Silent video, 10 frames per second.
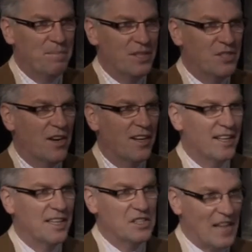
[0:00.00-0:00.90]
because
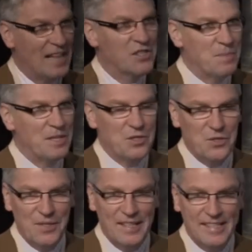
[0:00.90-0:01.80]
Erica has asked me to
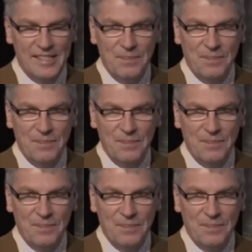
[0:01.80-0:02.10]
do this.